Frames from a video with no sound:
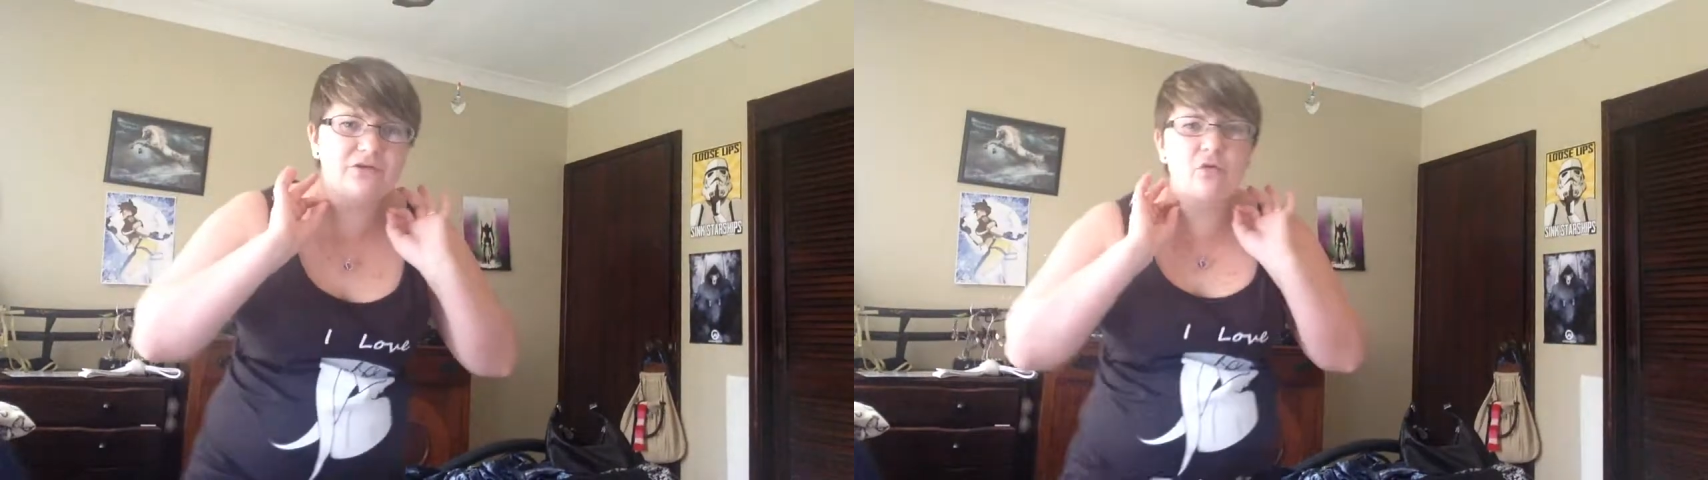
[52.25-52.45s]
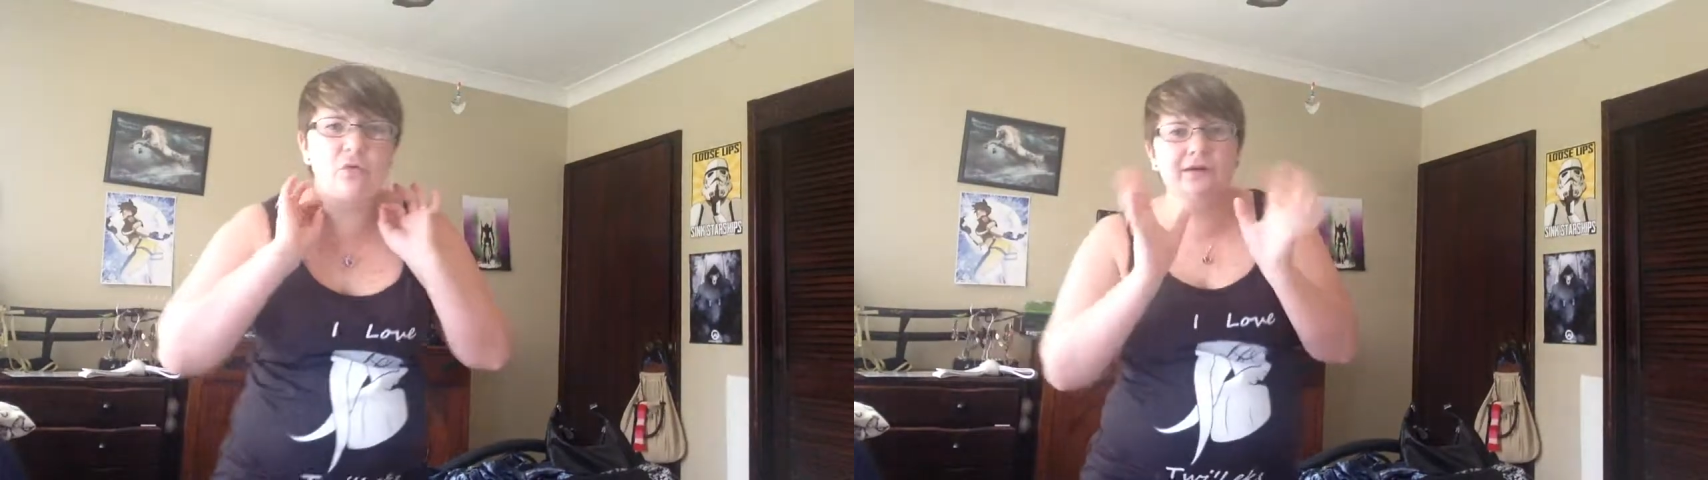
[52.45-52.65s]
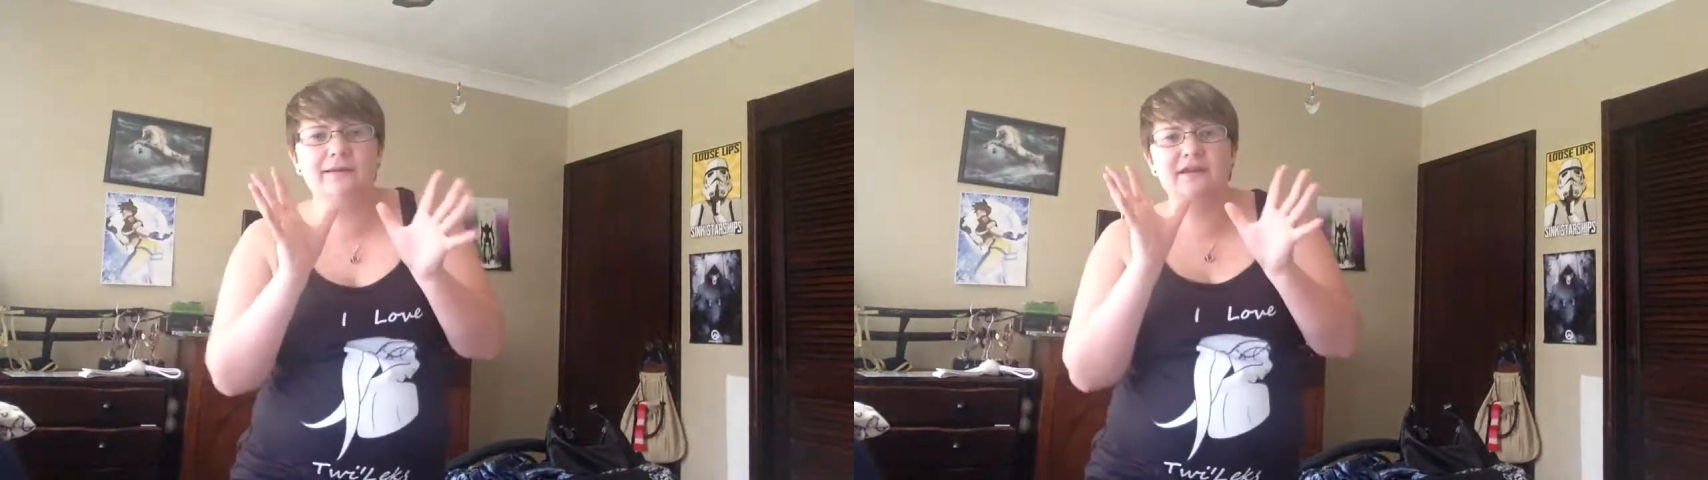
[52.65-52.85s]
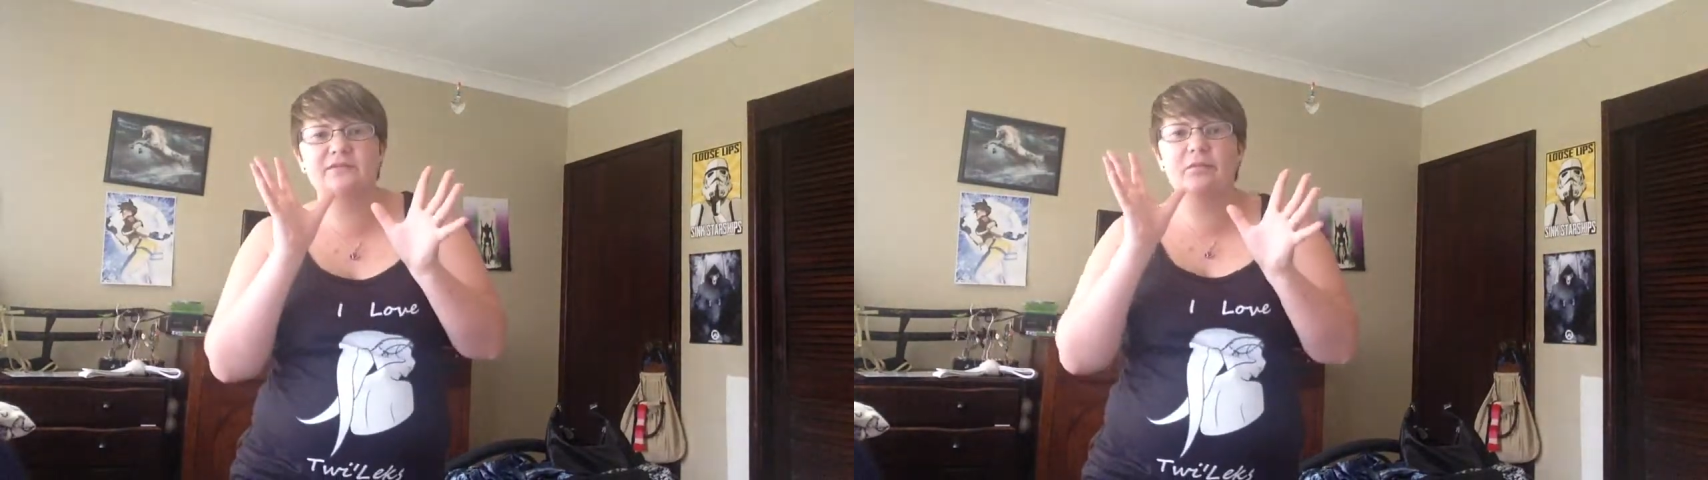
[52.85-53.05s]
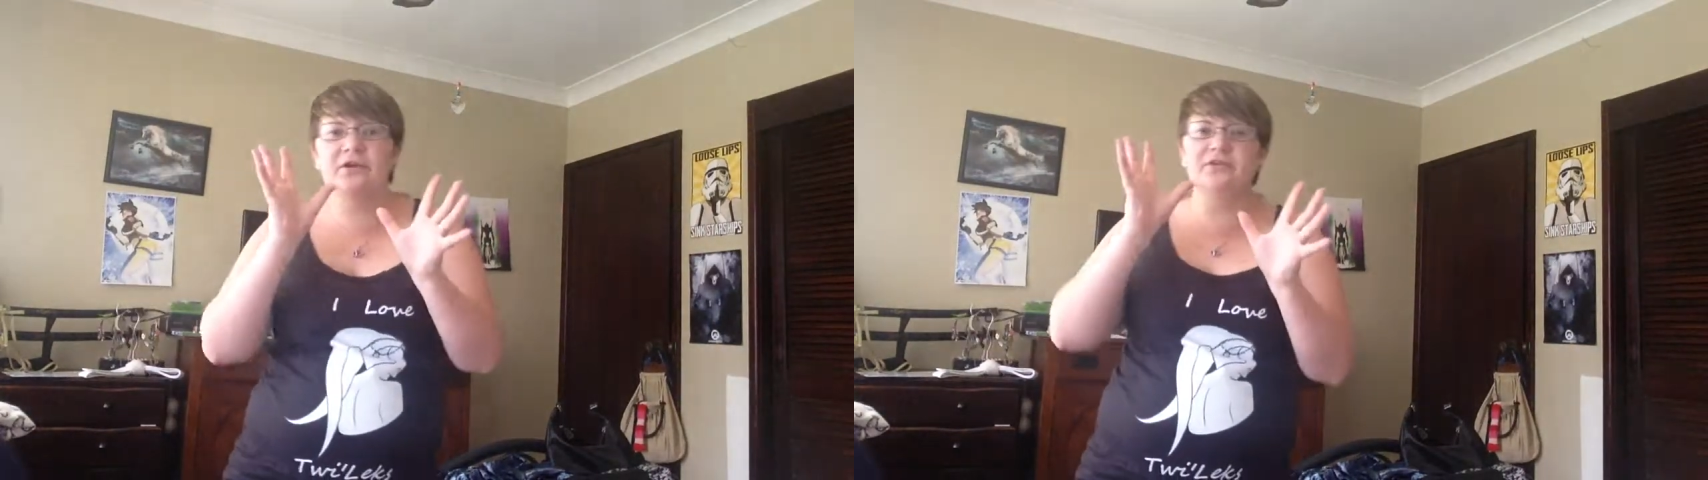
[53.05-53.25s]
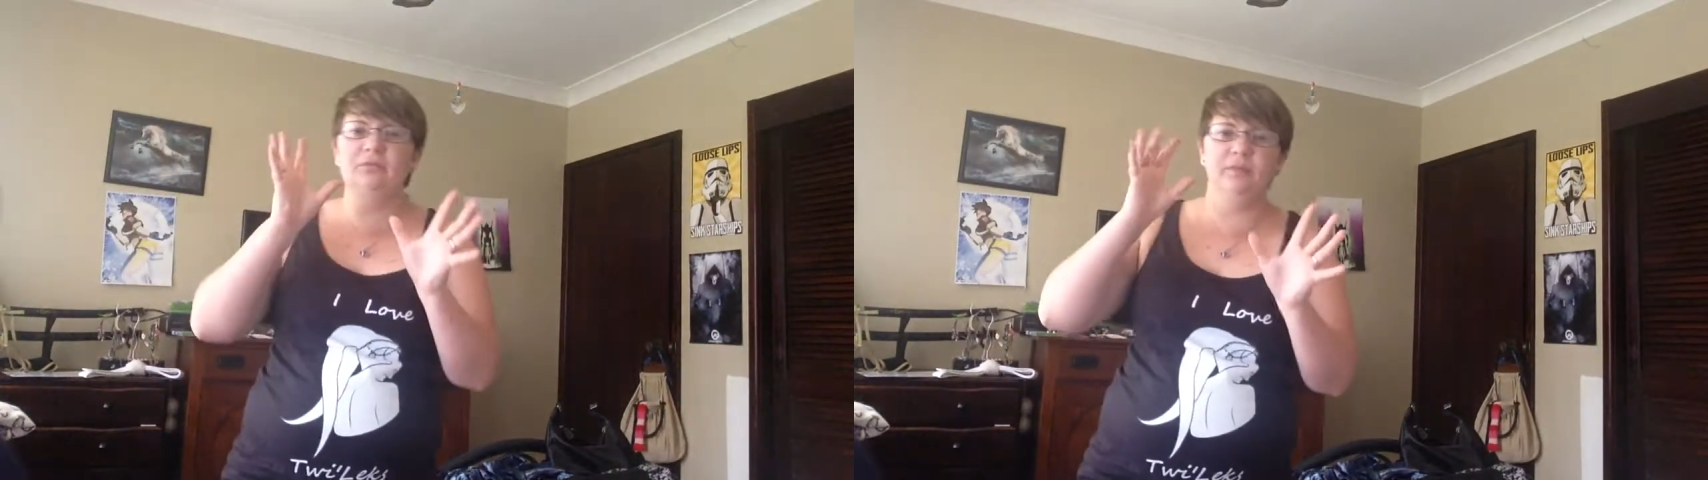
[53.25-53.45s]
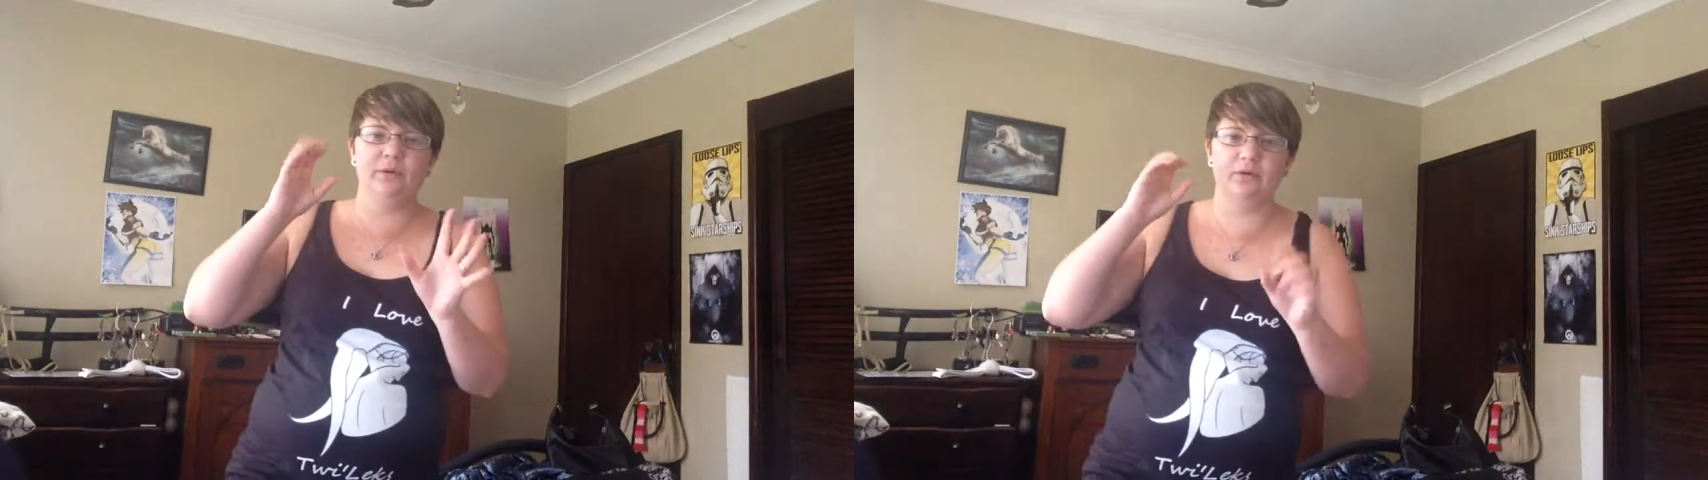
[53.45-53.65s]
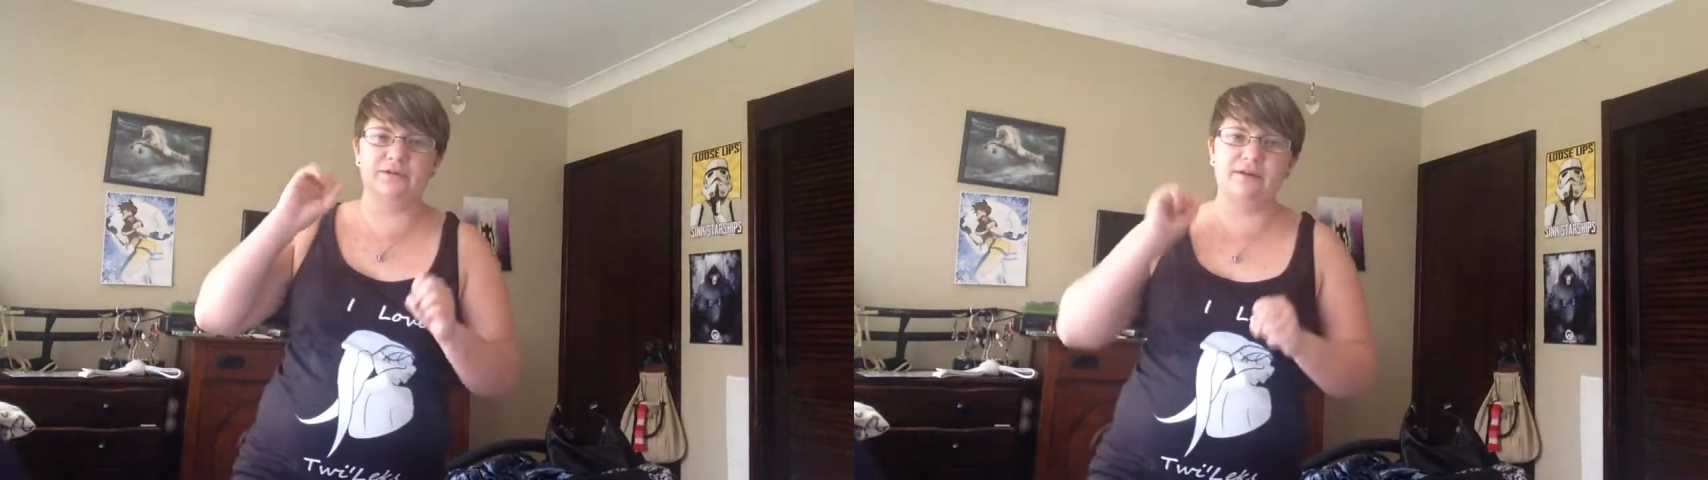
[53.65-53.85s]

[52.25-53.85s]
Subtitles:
quickly as possible because